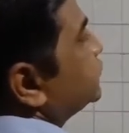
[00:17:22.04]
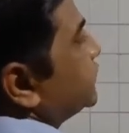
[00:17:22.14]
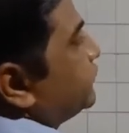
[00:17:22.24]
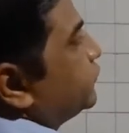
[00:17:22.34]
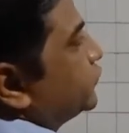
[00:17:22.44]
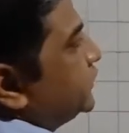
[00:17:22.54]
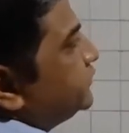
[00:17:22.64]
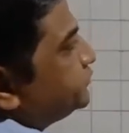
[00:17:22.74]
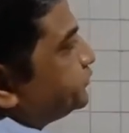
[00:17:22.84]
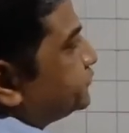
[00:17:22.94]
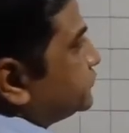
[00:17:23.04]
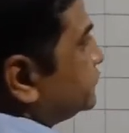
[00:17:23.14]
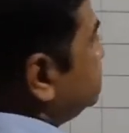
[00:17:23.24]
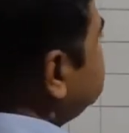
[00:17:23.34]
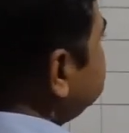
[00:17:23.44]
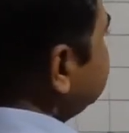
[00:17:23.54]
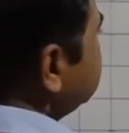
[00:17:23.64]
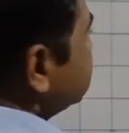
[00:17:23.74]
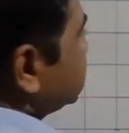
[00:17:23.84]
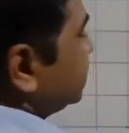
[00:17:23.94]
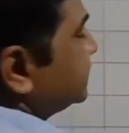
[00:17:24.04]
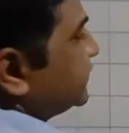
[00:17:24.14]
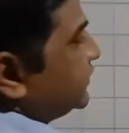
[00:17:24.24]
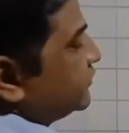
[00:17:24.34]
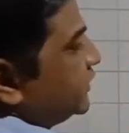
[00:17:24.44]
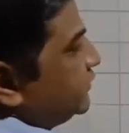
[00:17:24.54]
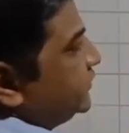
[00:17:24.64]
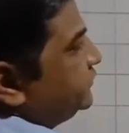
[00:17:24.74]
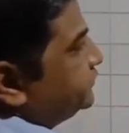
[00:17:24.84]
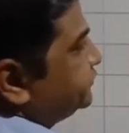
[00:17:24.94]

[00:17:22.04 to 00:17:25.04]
to the 14, 7 3s are 21,